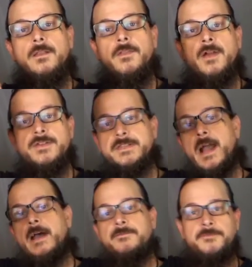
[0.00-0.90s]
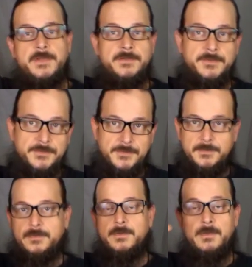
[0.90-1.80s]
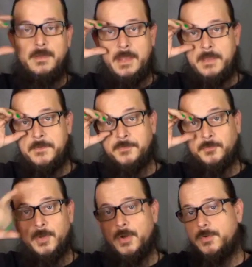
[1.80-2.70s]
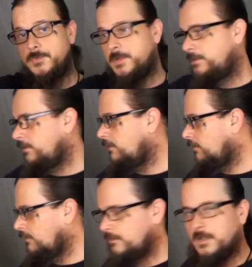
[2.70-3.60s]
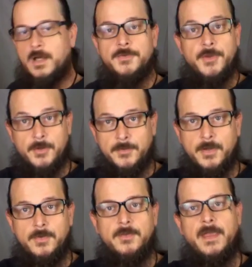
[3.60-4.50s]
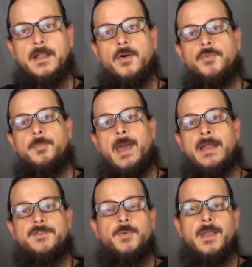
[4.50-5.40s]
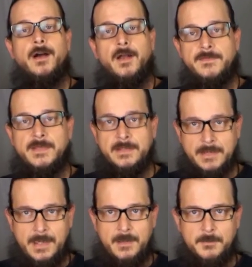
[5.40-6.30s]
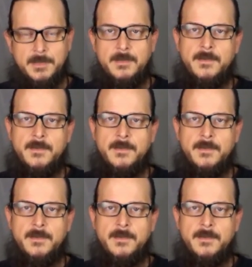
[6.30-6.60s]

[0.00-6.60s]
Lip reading: There's cotton fields, and there's a road, a dirt road, that goes back to a hunting camp.